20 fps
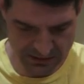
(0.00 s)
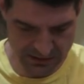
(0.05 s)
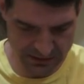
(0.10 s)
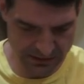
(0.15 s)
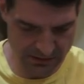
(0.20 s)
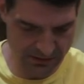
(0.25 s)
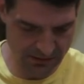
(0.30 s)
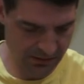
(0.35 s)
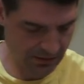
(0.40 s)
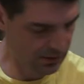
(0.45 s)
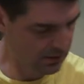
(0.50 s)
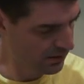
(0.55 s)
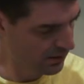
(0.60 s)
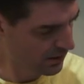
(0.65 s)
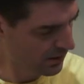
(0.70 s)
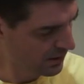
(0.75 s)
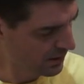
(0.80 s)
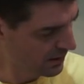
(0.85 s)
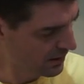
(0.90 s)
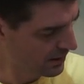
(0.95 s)
here
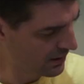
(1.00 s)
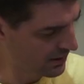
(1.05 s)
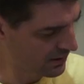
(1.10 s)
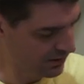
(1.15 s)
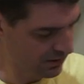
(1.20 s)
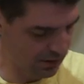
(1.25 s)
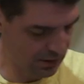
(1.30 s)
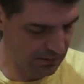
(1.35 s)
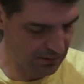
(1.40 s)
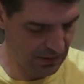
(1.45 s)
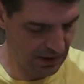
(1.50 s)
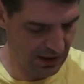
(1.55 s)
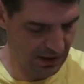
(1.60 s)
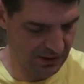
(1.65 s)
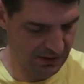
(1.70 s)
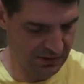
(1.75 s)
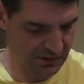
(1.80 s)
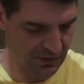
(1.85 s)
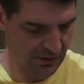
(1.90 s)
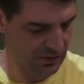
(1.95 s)
is going to
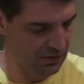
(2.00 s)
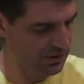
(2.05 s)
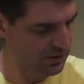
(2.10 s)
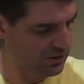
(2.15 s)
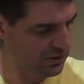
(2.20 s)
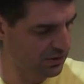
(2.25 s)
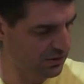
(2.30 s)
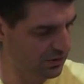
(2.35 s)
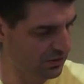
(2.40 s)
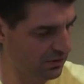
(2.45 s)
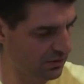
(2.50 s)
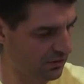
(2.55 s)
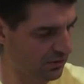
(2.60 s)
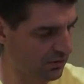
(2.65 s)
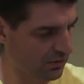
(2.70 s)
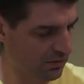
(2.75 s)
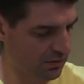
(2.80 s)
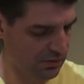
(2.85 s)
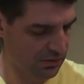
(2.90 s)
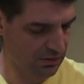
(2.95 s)
mount onto